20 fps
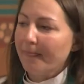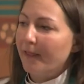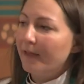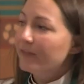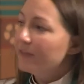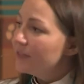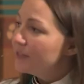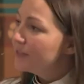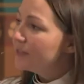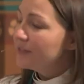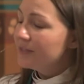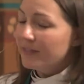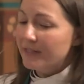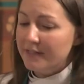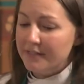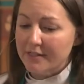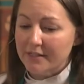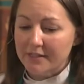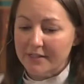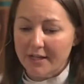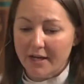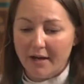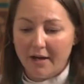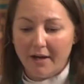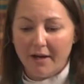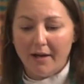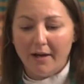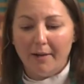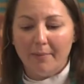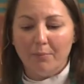This is a
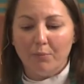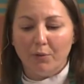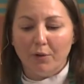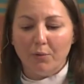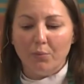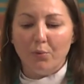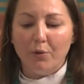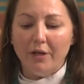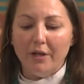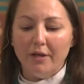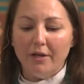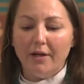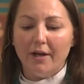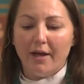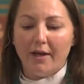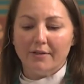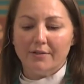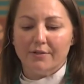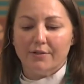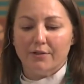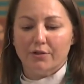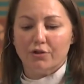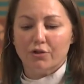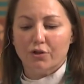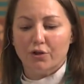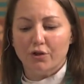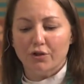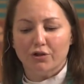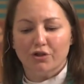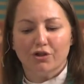time when we as the
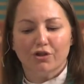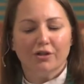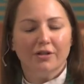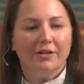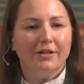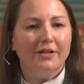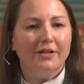church,